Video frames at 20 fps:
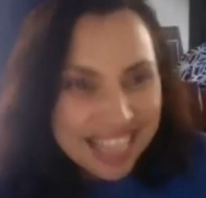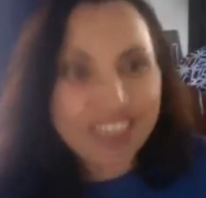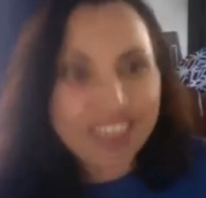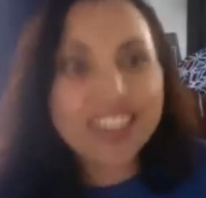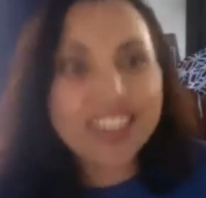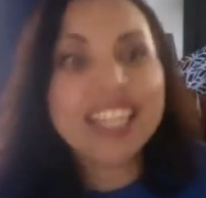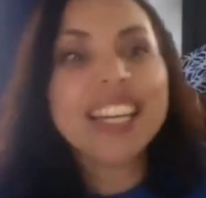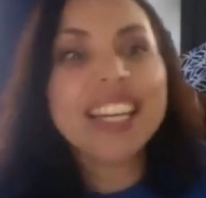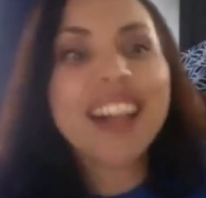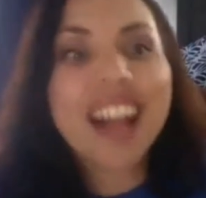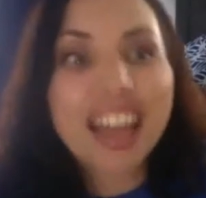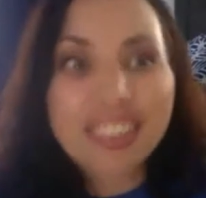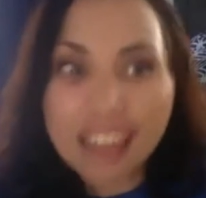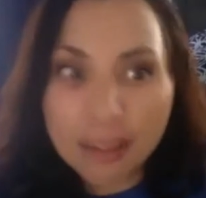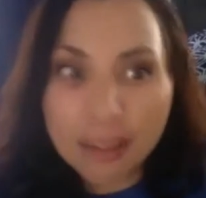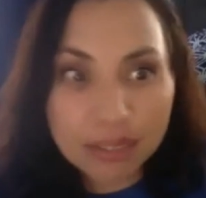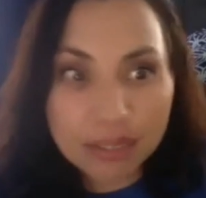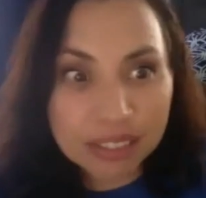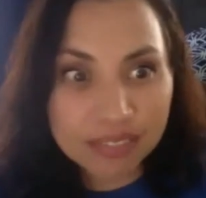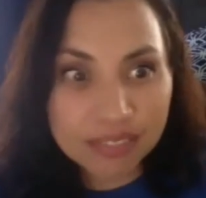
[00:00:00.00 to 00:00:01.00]
Early on,
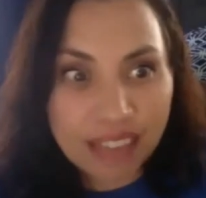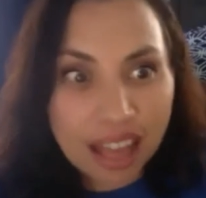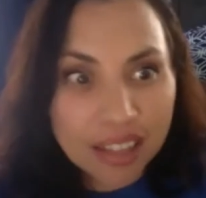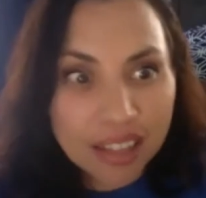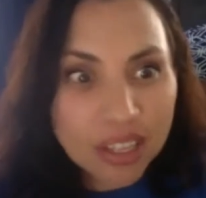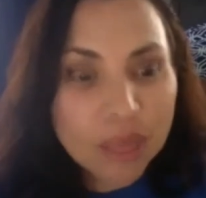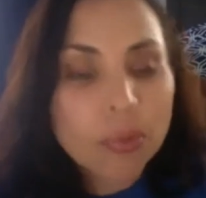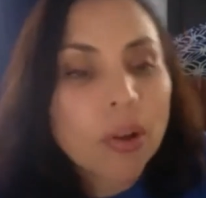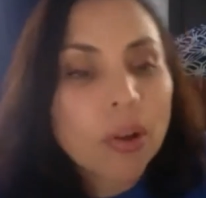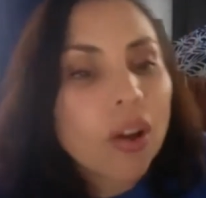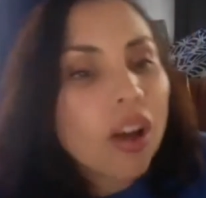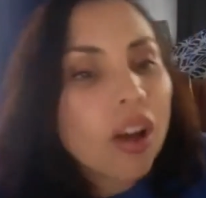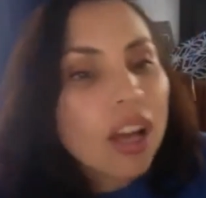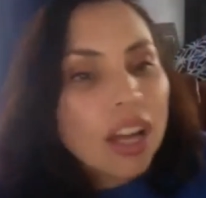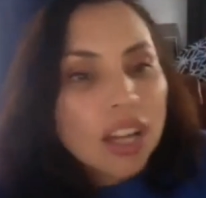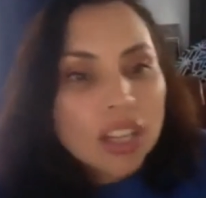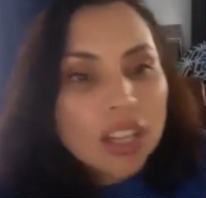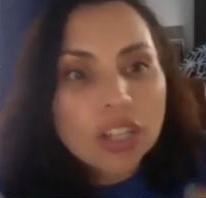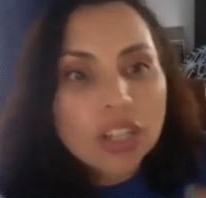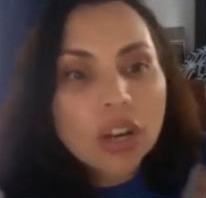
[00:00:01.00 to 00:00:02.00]
that was valuable.
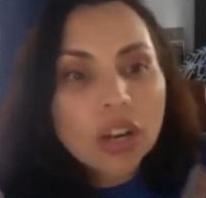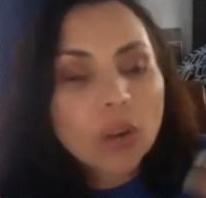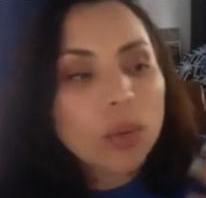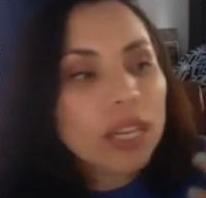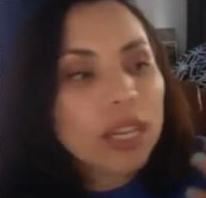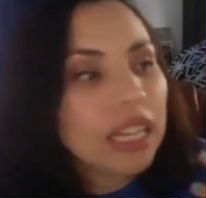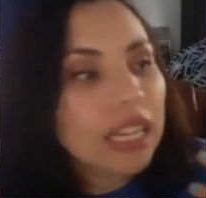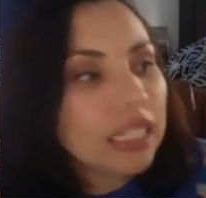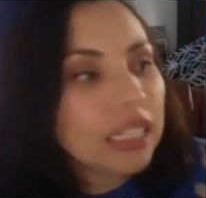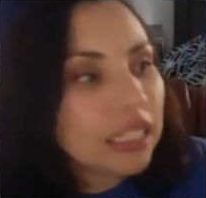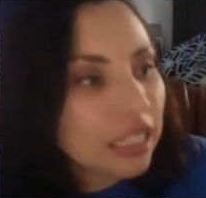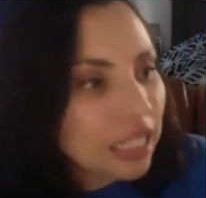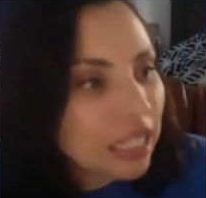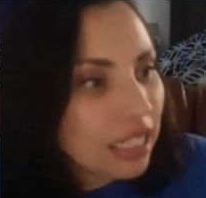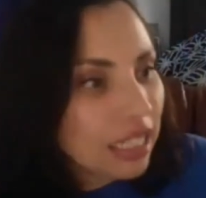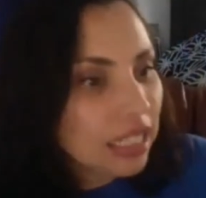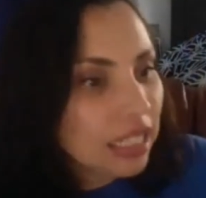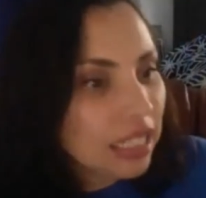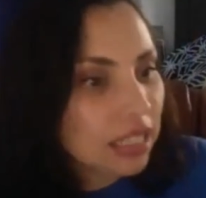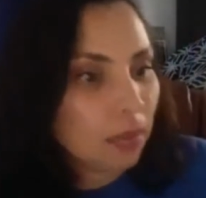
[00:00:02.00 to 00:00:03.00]
We had
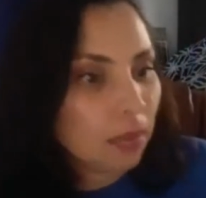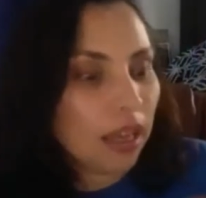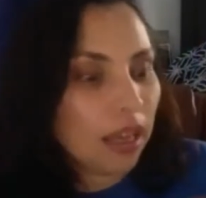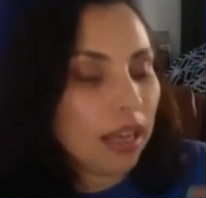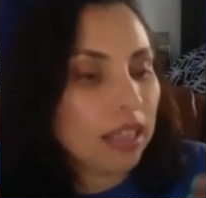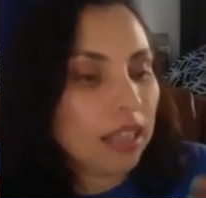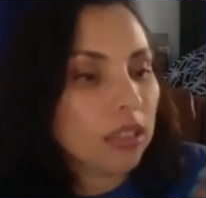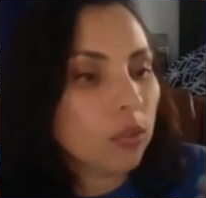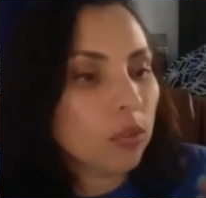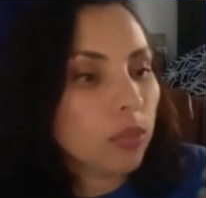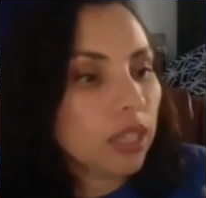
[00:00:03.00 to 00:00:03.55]
cleaning supplies.